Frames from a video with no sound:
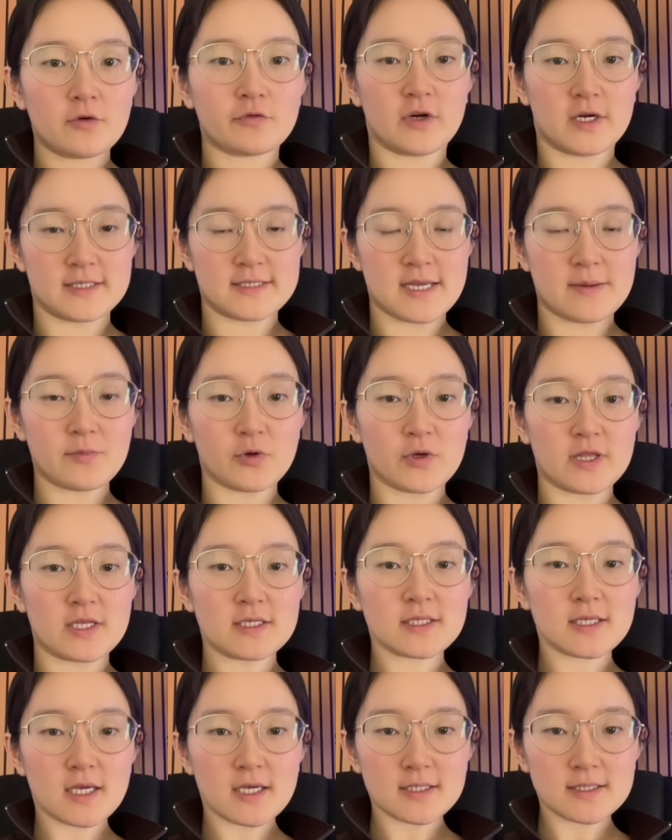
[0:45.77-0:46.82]
For example, in
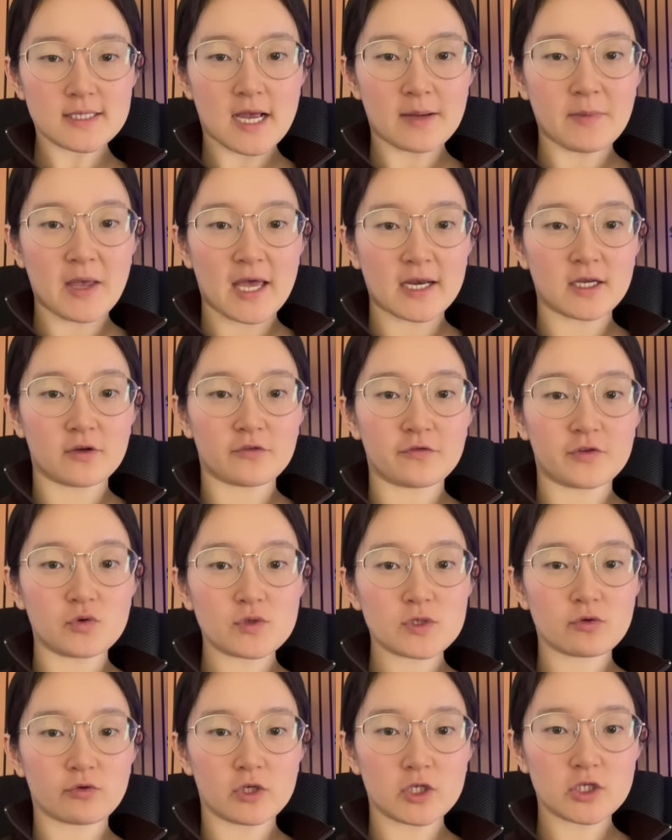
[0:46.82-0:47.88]
this case, I'm adding a
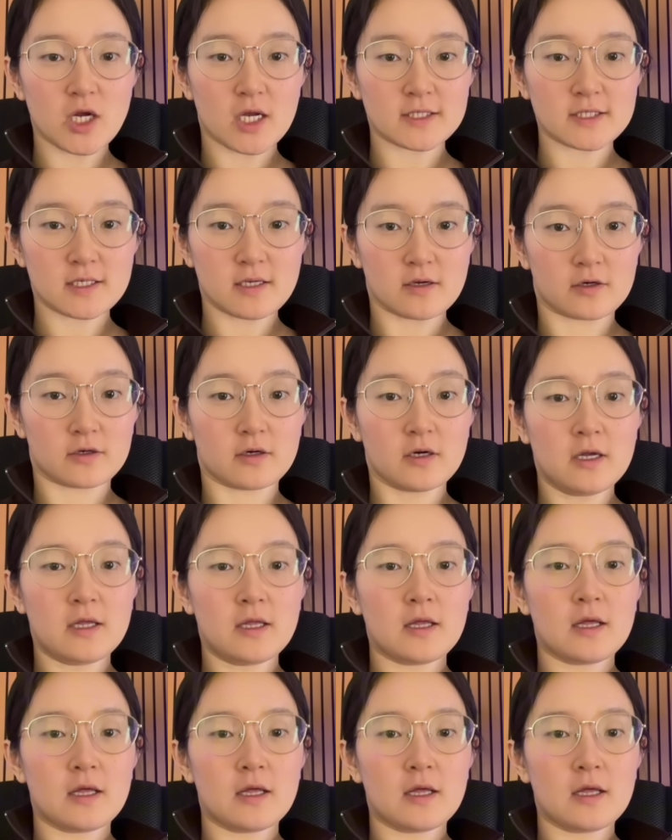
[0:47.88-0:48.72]
few screenshots here